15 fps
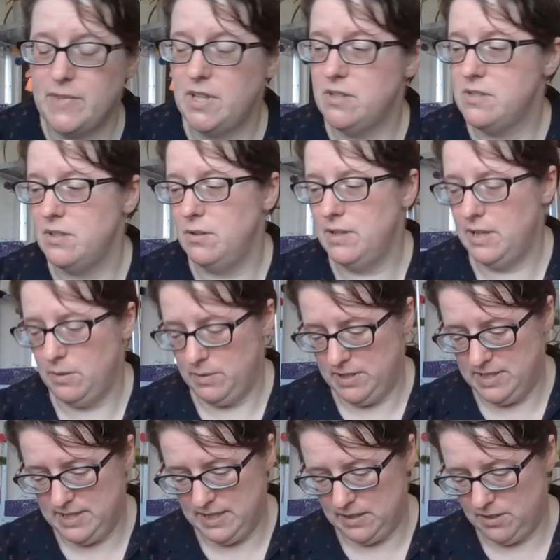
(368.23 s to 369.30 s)
So now I
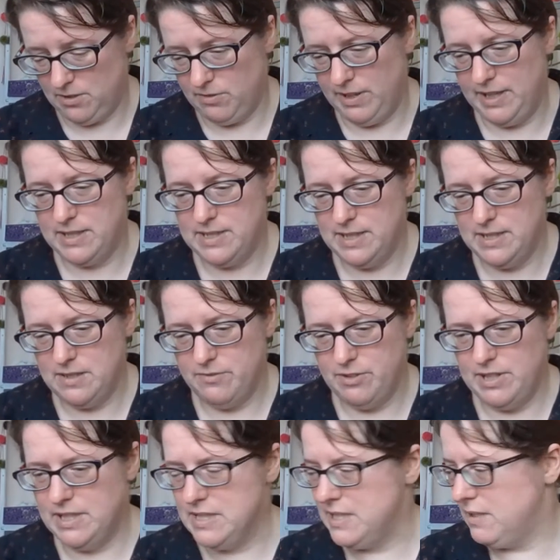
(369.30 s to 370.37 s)
stand corrected. I've
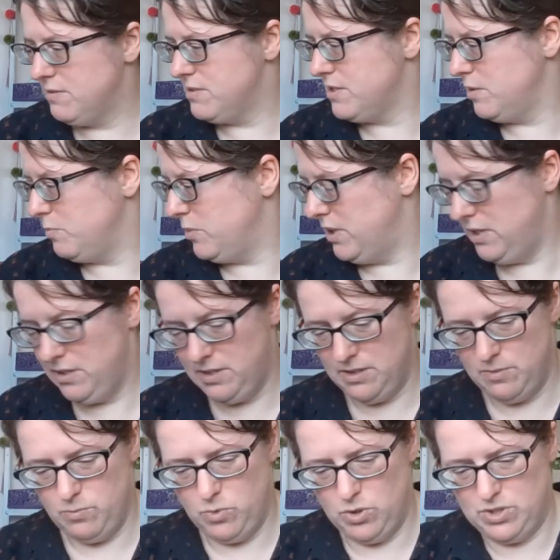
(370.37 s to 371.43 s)
written it down somewhere
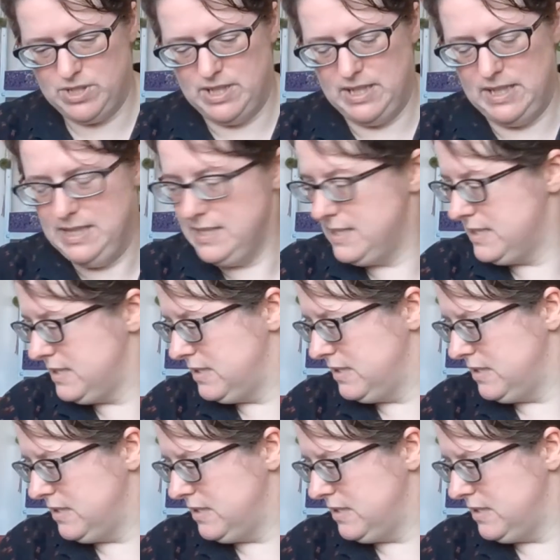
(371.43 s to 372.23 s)
what it is.